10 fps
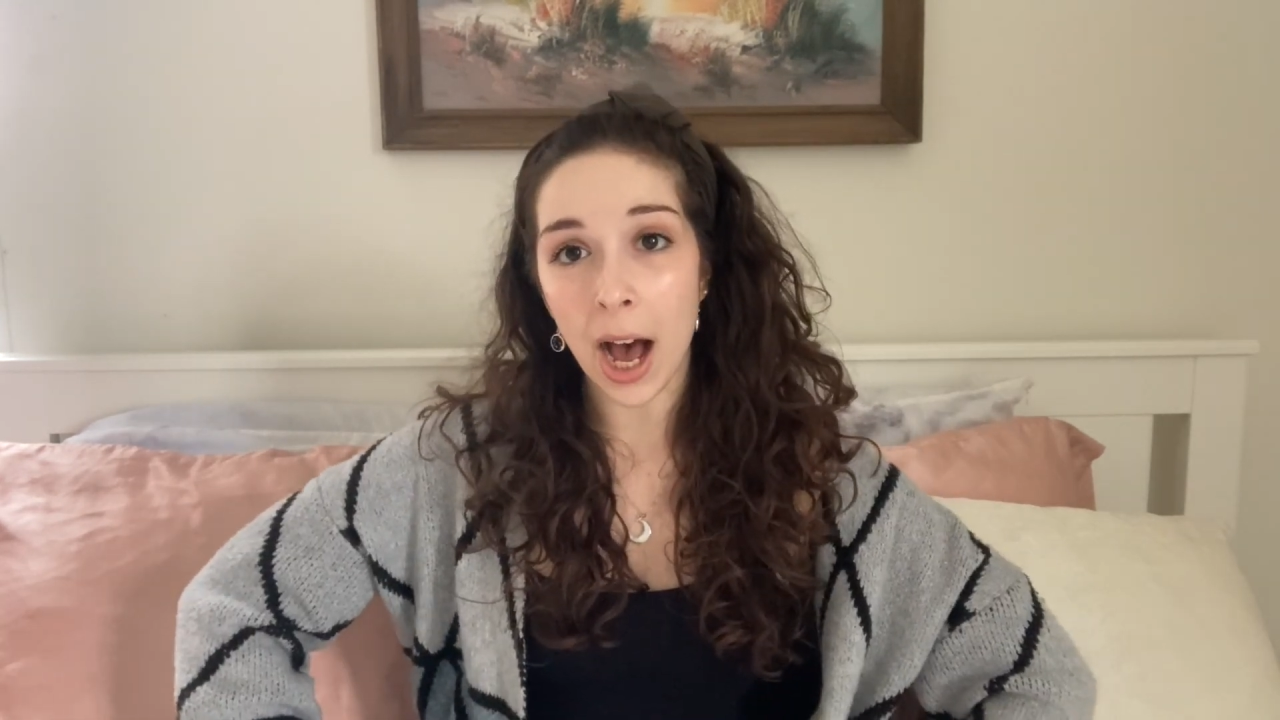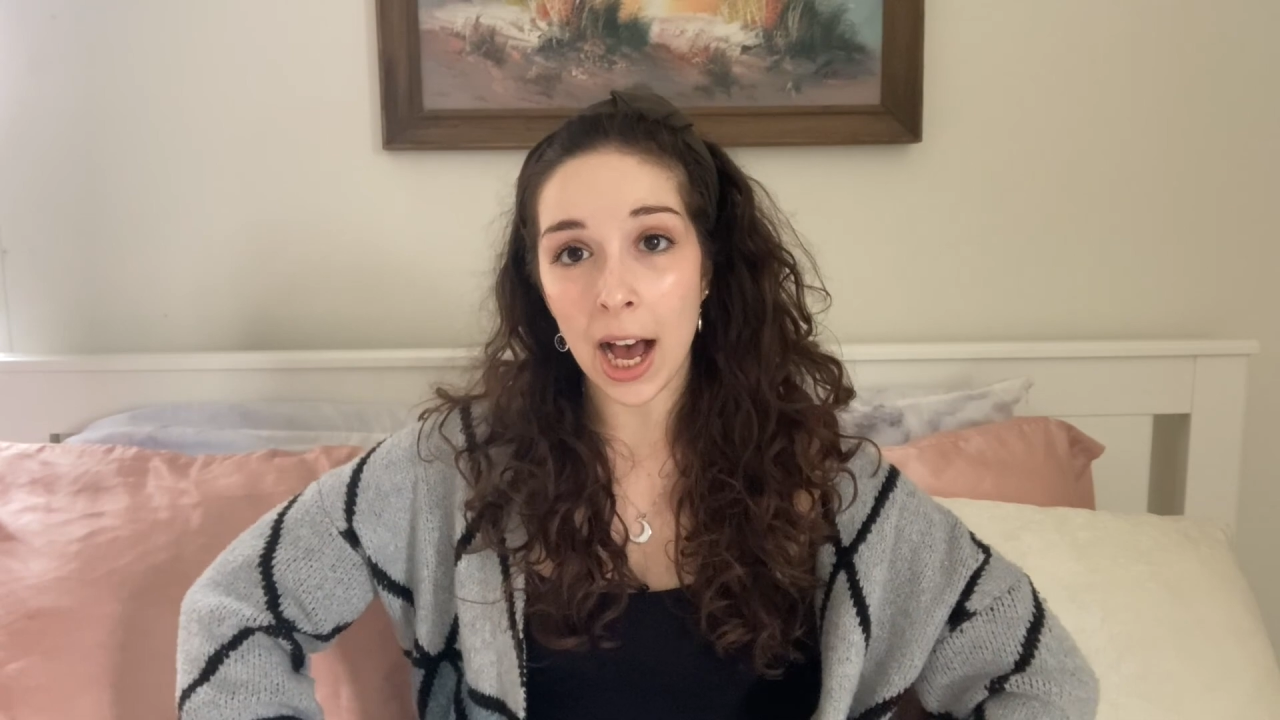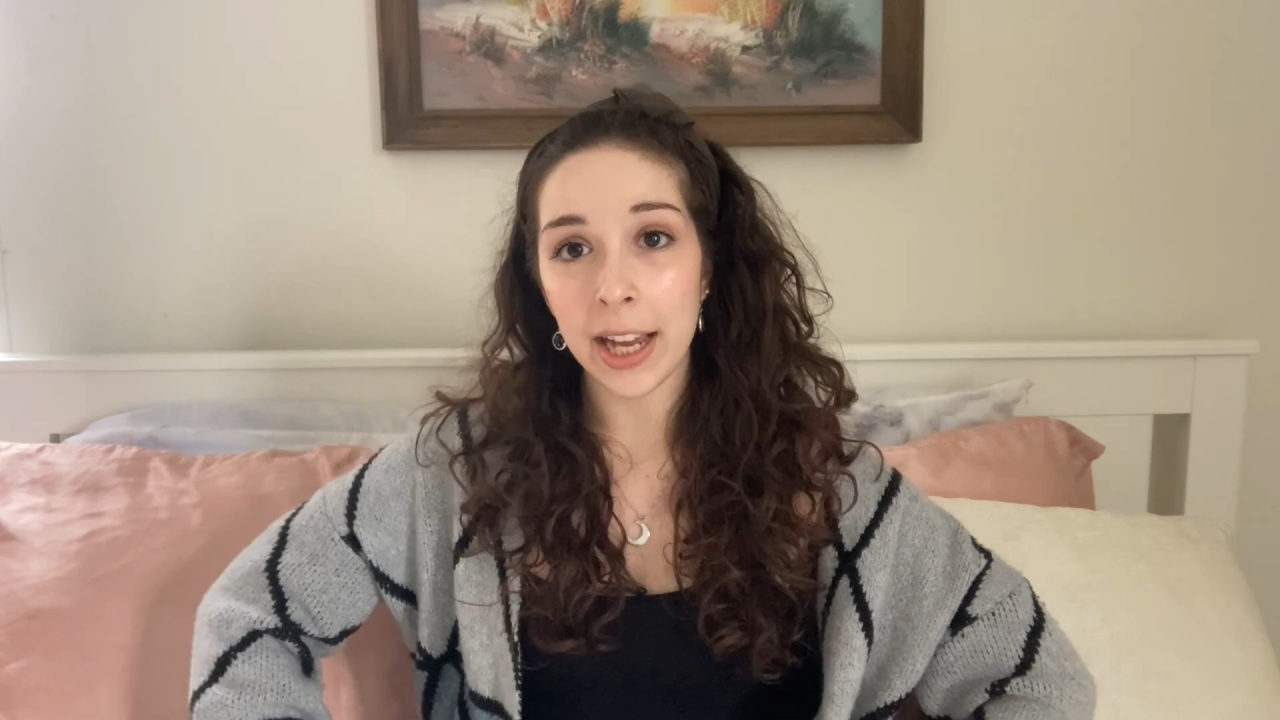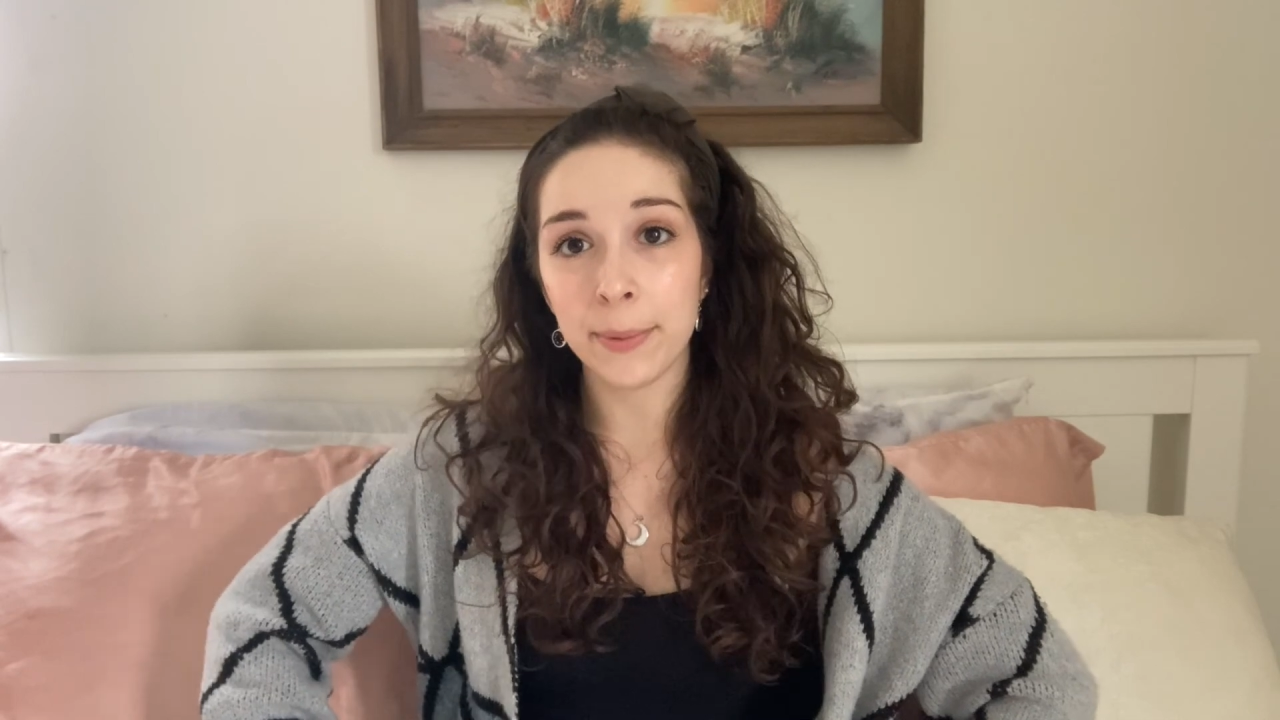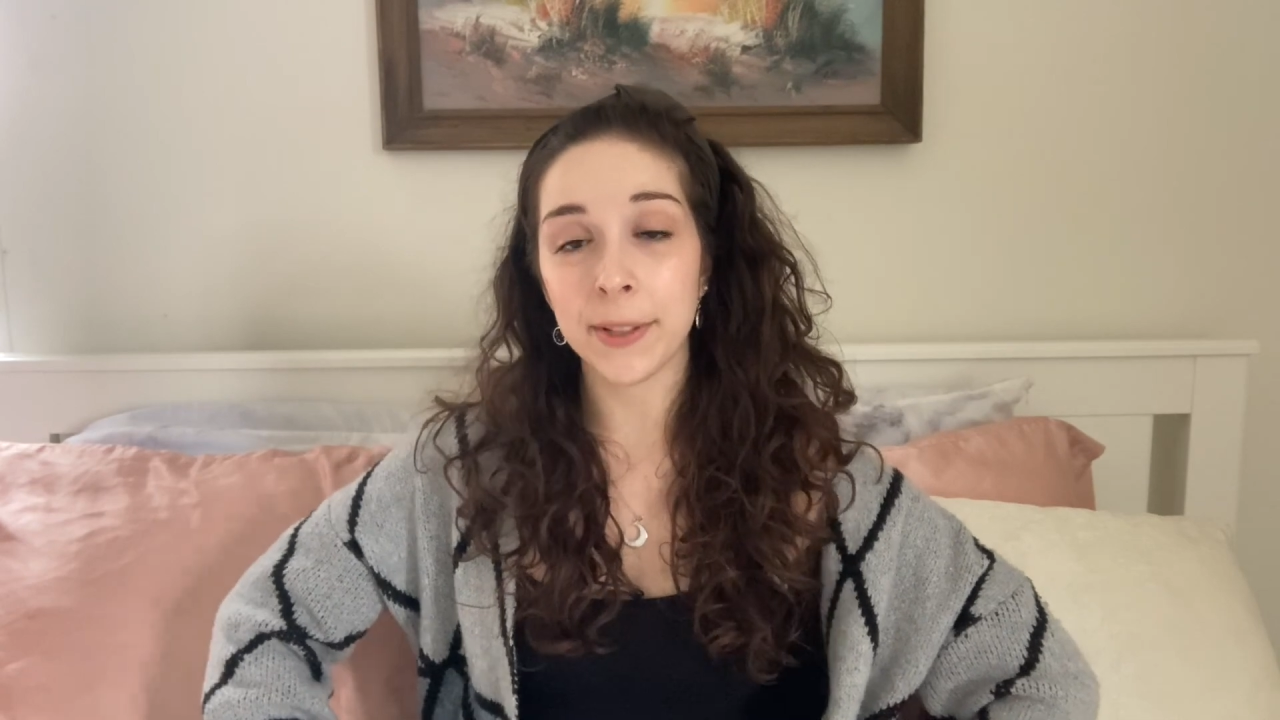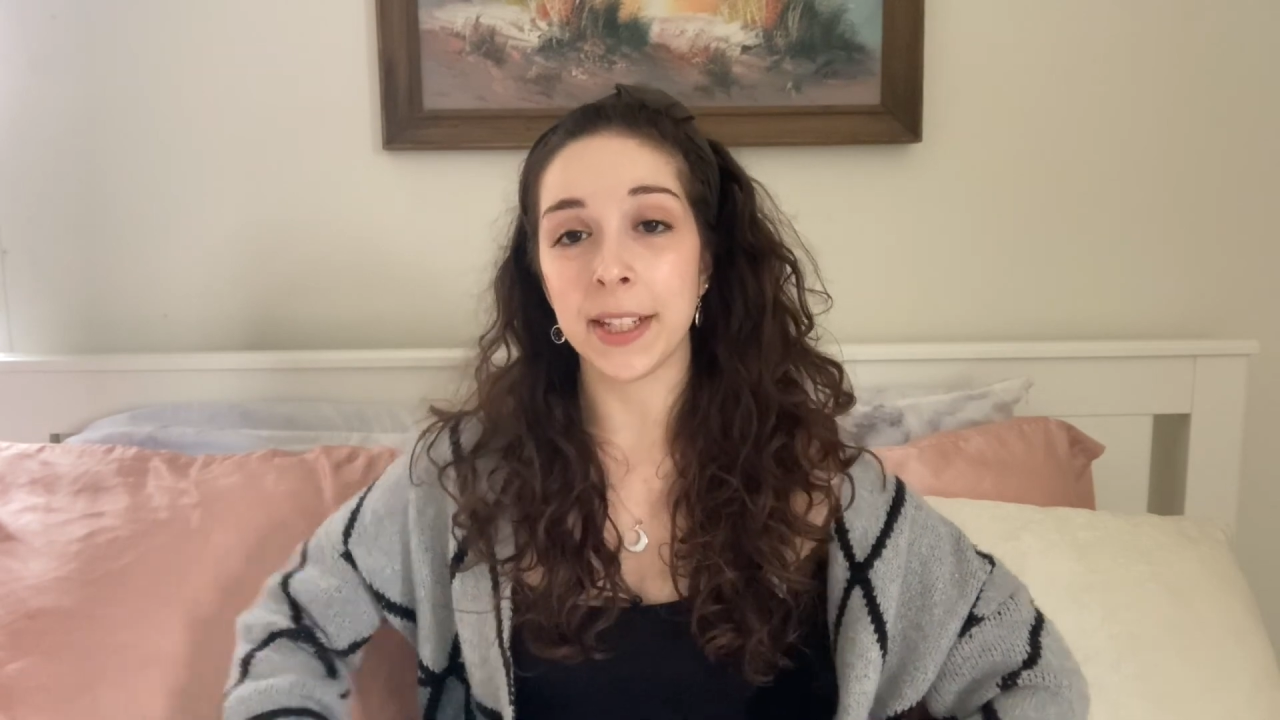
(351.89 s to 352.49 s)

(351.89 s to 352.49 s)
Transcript: I was